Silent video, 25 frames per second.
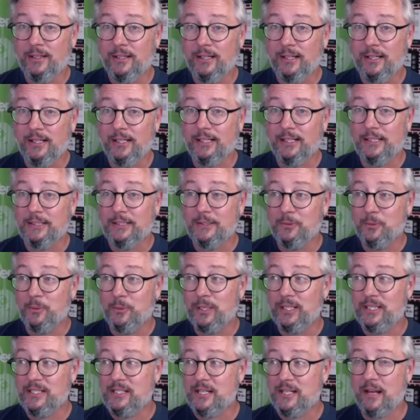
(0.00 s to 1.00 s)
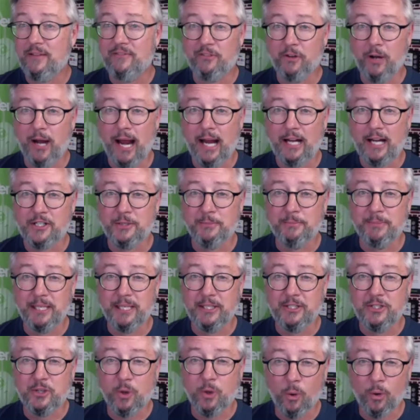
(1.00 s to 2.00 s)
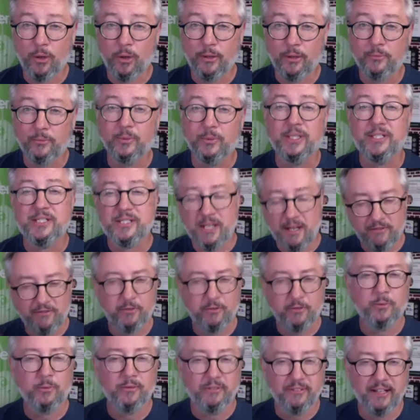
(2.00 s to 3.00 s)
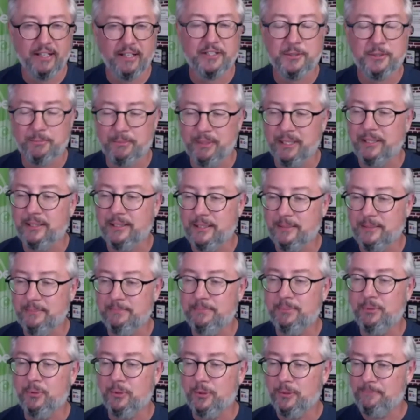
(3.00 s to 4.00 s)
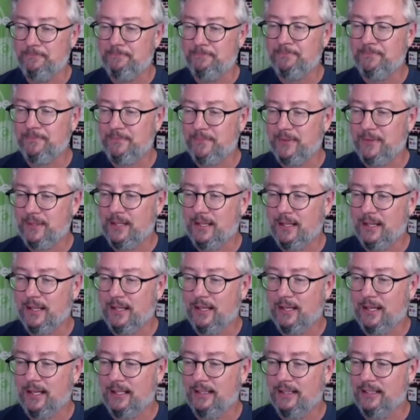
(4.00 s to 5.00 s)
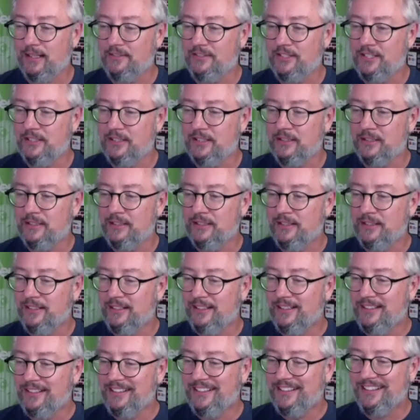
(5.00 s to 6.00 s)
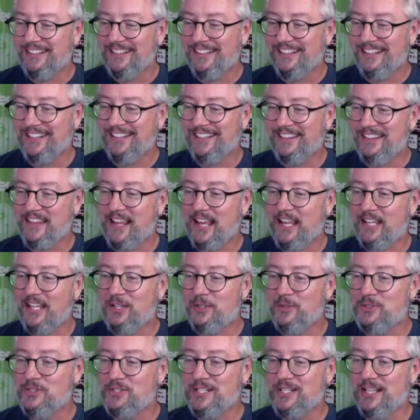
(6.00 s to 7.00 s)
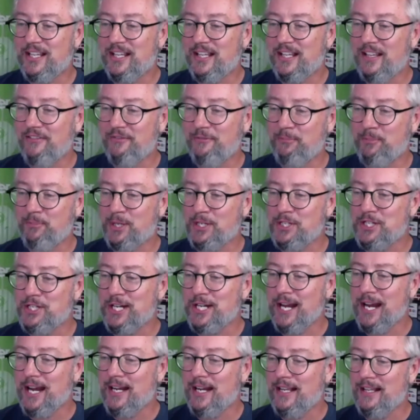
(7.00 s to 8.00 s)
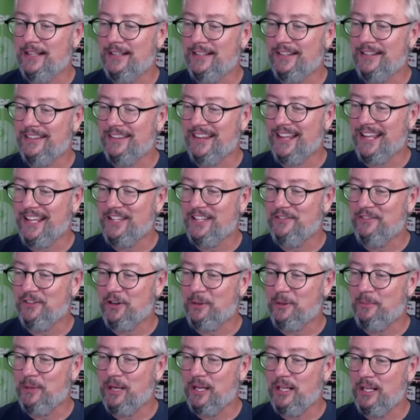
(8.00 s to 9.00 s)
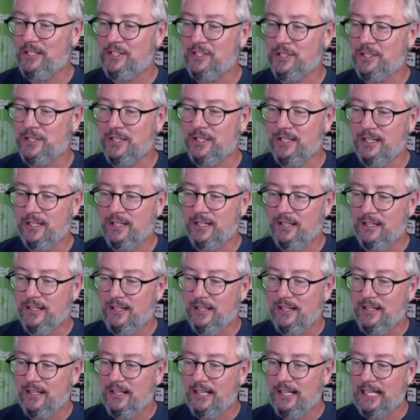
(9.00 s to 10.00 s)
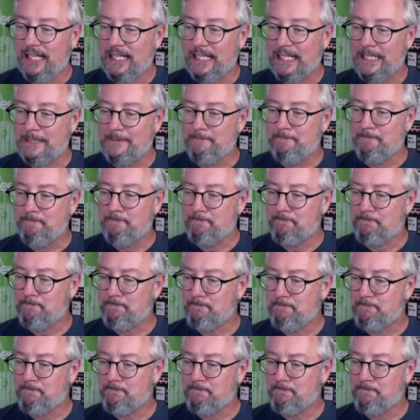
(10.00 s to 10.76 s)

uh, when it's time for action, be a torrent. When it's time for reflection, be a deep pool. Uh, I love it. Uh, thank you, Steve. Appreciate it. Thank you very much. Um,